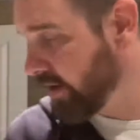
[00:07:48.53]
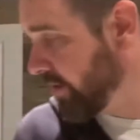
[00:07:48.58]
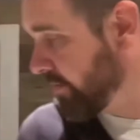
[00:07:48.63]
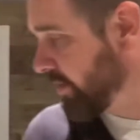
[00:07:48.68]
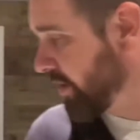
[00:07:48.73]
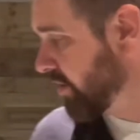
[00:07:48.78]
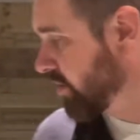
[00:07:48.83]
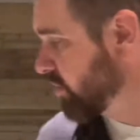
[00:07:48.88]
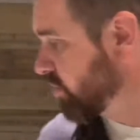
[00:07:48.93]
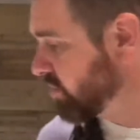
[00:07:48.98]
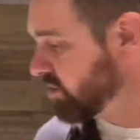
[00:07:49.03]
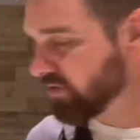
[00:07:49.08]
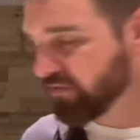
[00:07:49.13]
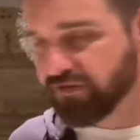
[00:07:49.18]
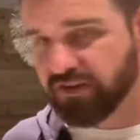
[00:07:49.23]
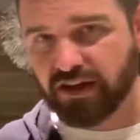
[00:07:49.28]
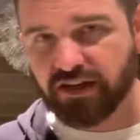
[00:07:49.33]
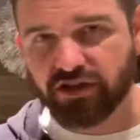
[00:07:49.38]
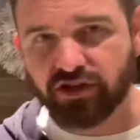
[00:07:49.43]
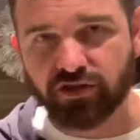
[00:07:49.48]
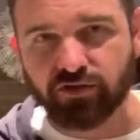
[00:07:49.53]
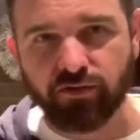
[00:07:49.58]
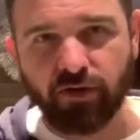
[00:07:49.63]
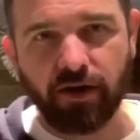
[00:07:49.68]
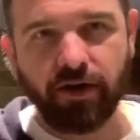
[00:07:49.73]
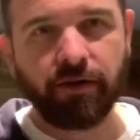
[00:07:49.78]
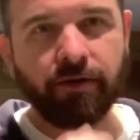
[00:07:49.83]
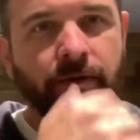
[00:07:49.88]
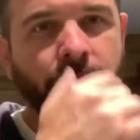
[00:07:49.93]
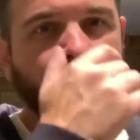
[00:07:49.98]
I'm going to do some veg as
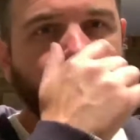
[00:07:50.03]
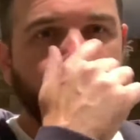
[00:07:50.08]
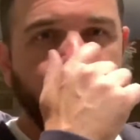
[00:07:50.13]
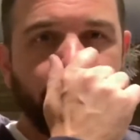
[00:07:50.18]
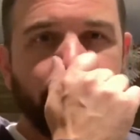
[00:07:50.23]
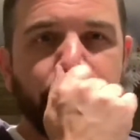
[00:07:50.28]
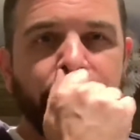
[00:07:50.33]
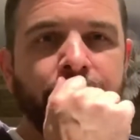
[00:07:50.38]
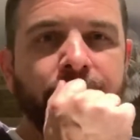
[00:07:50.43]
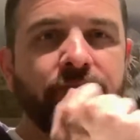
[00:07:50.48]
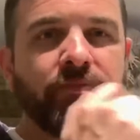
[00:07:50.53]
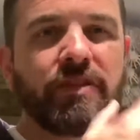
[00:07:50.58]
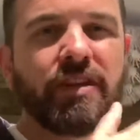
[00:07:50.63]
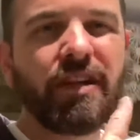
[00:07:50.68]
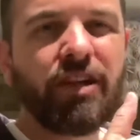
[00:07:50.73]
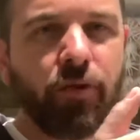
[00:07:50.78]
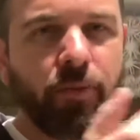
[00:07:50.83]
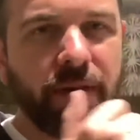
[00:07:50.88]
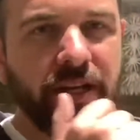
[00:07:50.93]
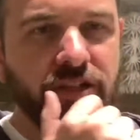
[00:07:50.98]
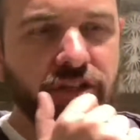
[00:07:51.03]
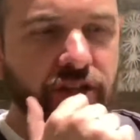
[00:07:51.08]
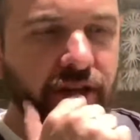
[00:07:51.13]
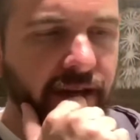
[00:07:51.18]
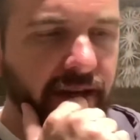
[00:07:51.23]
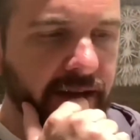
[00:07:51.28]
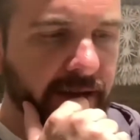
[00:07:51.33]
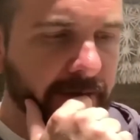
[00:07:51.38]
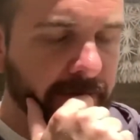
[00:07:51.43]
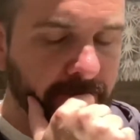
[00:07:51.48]
well, a little bit of
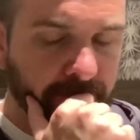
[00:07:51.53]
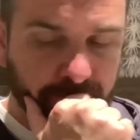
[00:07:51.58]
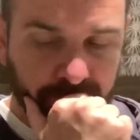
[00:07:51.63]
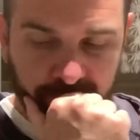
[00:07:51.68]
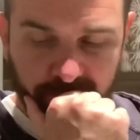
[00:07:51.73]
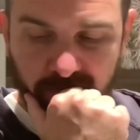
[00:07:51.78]
chicken,